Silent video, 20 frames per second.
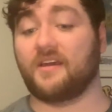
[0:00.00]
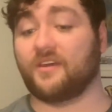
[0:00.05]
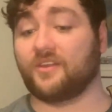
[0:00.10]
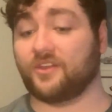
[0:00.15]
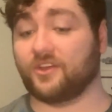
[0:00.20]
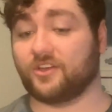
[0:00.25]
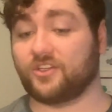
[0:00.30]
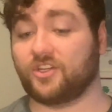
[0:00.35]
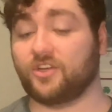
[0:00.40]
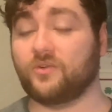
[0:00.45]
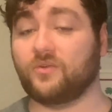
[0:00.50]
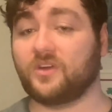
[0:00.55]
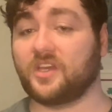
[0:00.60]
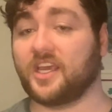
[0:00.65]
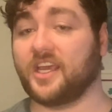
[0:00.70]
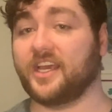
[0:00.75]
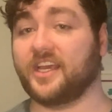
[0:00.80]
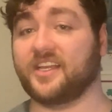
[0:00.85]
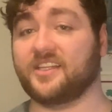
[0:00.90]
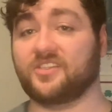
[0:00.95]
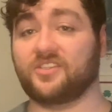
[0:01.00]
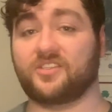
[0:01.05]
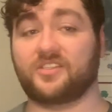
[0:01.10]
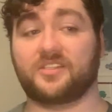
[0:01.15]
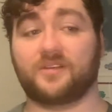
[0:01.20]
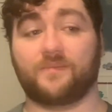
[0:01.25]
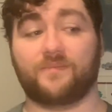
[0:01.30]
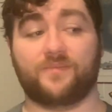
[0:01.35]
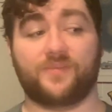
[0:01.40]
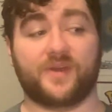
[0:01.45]
the 2 kids
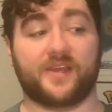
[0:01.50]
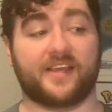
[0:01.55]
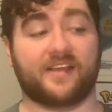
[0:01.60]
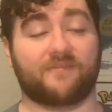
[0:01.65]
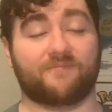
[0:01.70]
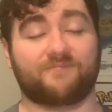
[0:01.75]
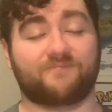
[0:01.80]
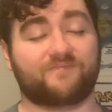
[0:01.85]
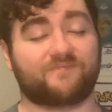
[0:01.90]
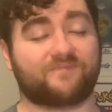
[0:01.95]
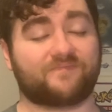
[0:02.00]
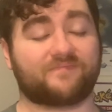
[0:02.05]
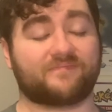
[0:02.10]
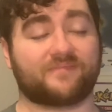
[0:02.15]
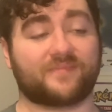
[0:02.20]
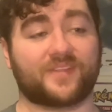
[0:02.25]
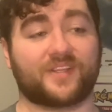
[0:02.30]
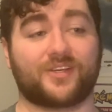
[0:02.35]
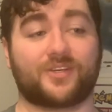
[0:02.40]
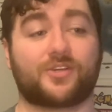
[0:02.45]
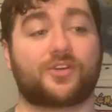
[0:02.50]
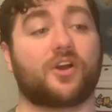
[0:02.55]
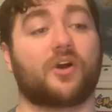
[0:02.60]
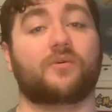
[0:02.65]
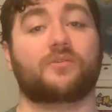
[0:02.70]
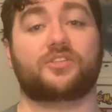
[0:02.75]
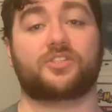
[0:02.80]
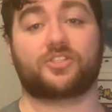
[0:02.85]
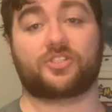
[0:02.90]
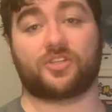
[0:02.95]
being
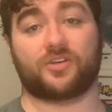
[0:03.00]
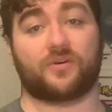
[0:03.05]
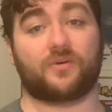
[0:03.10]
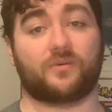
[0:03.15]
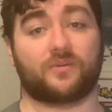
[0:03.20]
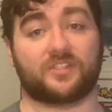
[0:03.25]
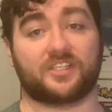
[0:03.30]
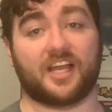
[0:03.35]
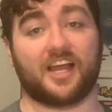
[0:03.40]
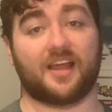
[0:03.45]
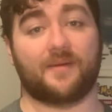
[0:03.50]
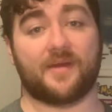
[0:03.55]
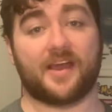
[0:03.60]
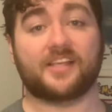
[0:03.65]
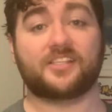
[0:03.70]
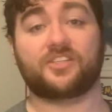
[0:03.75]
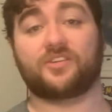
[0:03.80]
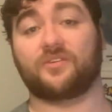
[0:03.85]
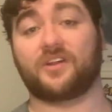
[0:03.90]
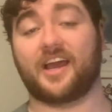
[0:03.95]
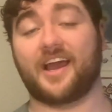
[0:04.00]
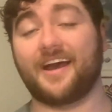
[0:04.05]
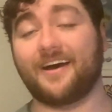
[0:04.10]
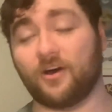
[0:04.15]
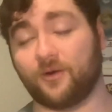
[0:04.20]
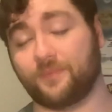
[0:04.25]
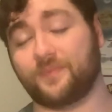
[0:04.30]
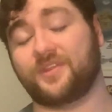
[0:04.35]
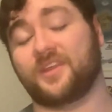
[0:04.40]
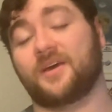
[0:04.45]
ghosts the whole time, asking you to
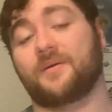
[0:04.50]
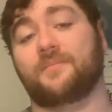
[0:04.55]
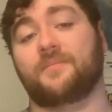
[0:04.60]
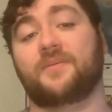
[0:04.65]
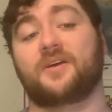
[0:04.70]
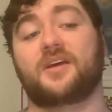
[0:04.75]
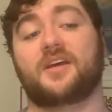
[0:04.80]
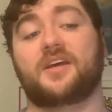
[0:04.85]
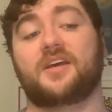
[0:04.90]
help them